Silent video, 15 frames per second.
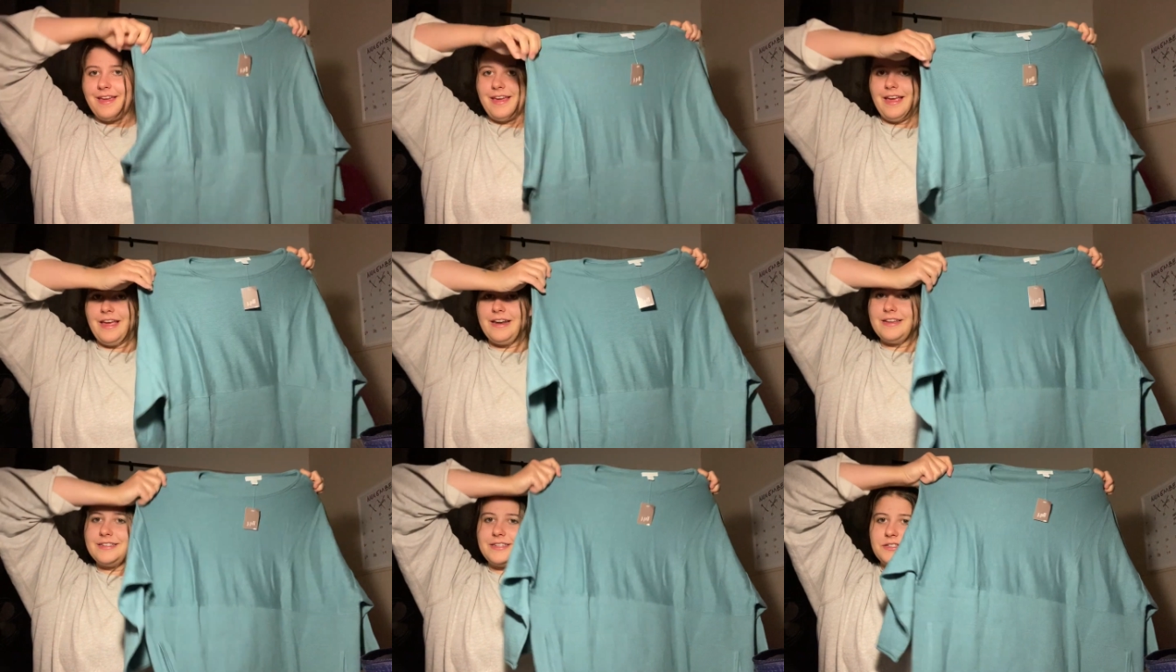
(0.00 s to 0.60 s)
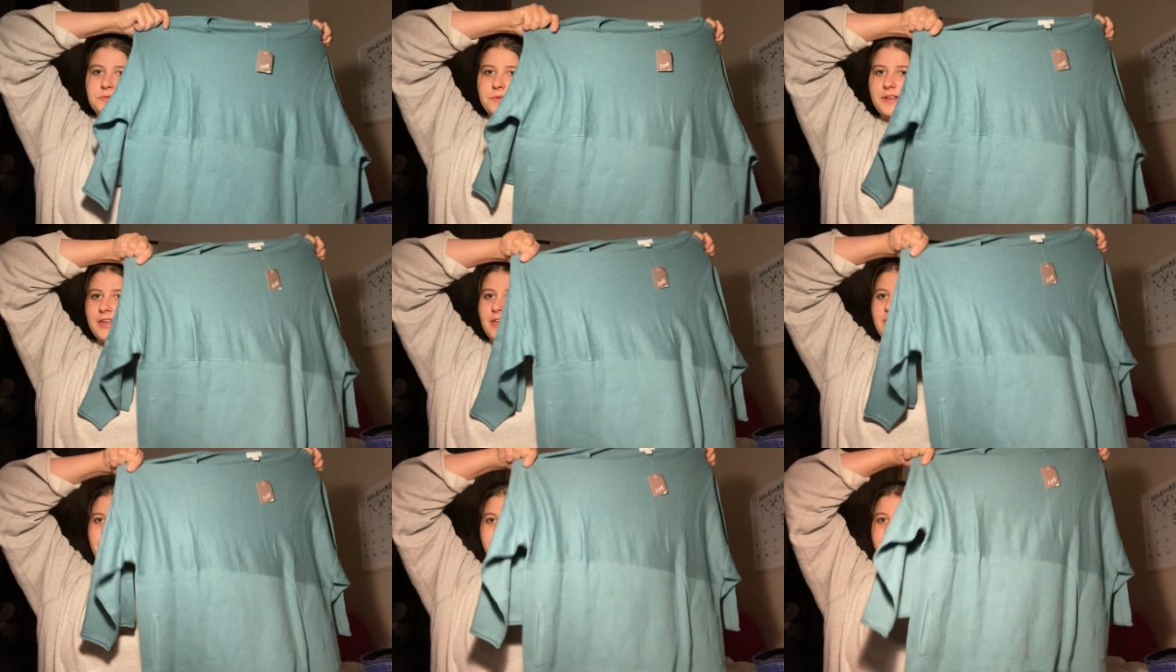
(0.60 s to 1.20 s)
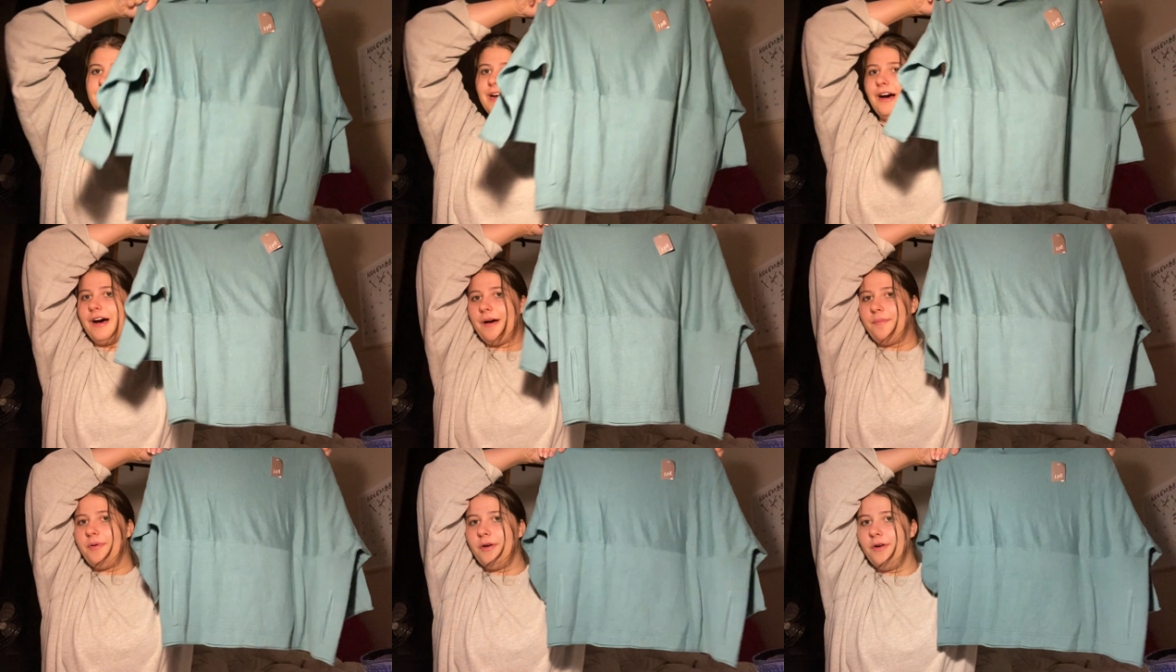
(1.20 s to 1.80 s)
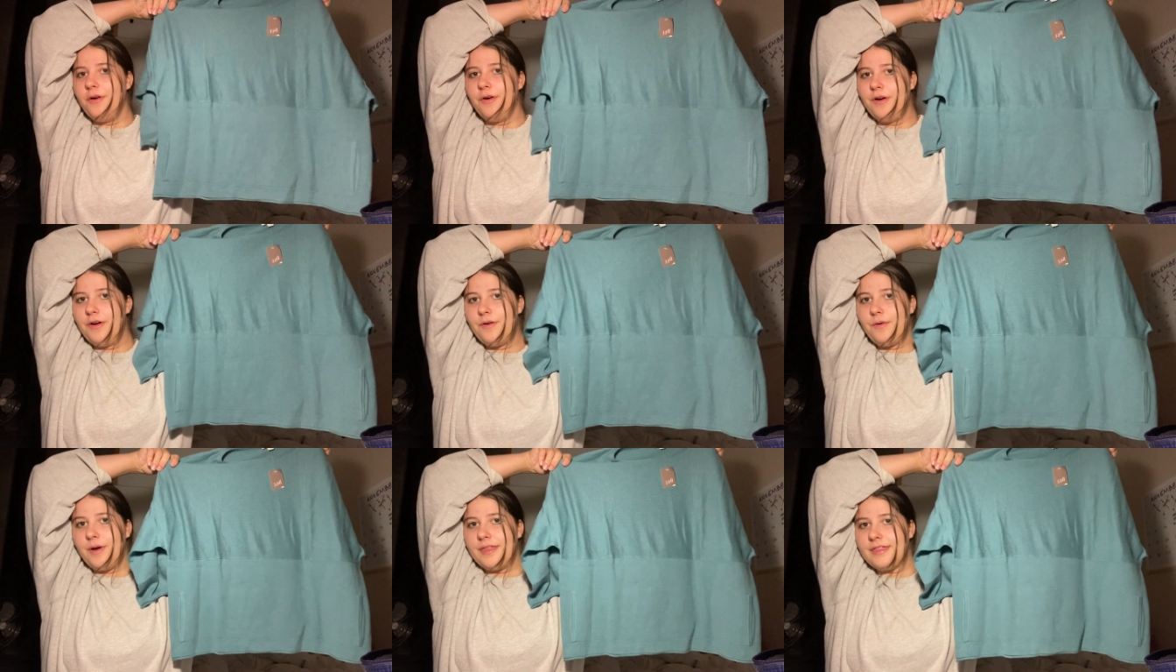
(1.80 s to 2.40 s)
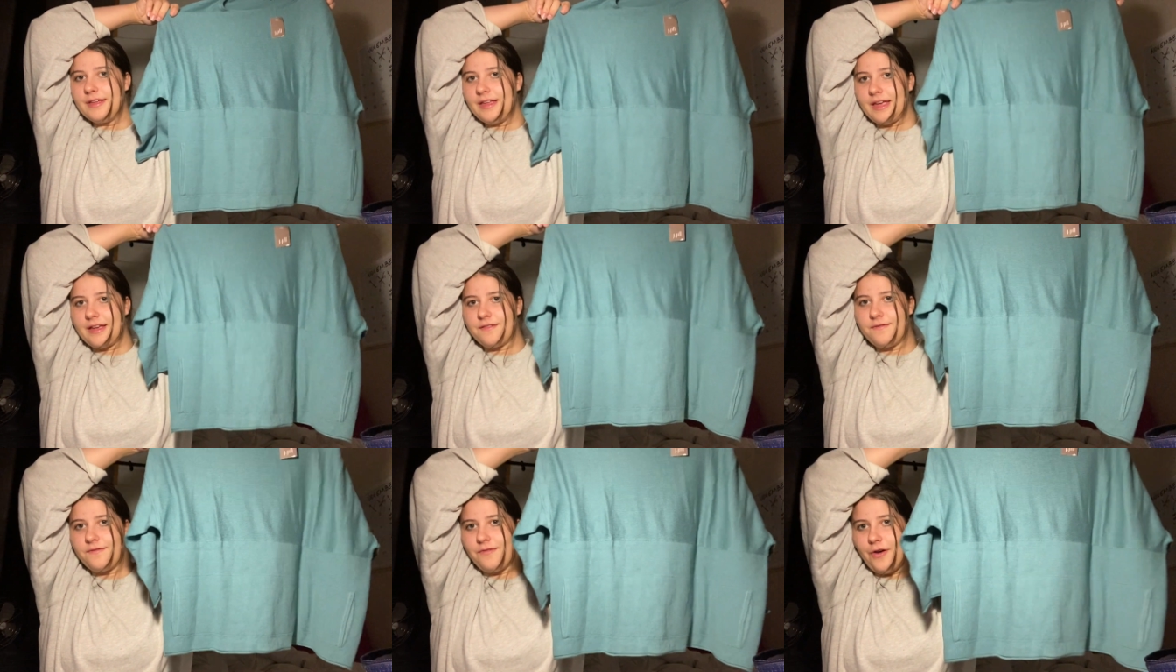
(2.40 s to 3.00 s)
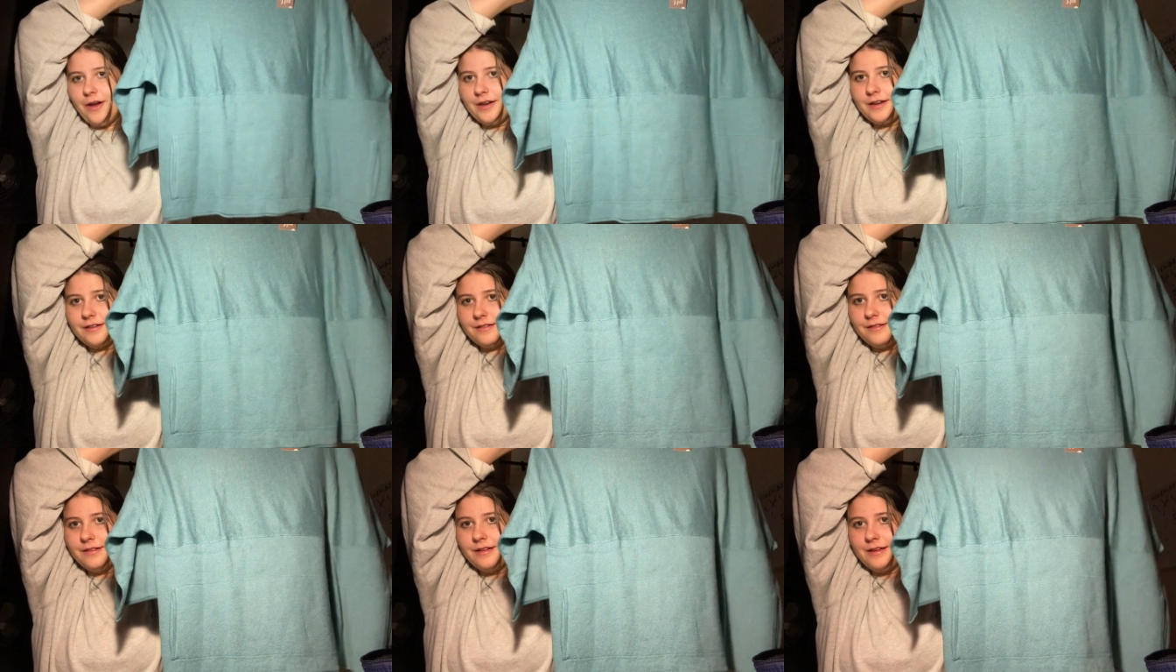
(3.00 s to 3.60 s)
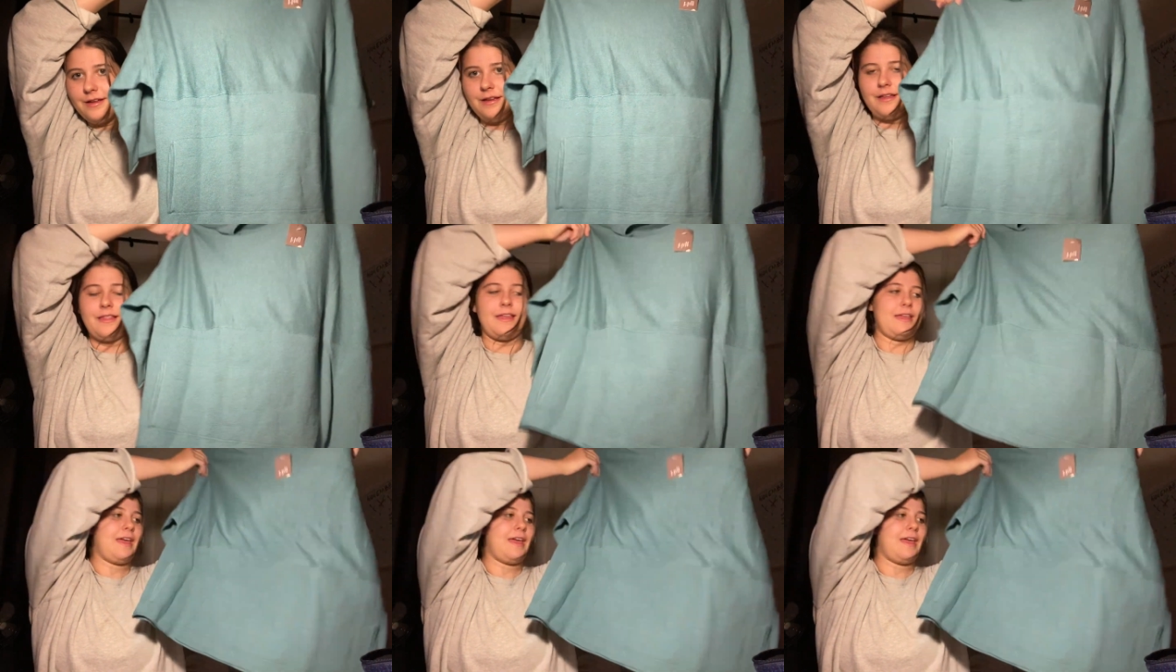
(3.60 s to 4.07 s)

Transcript: It is this really cute top with the like front like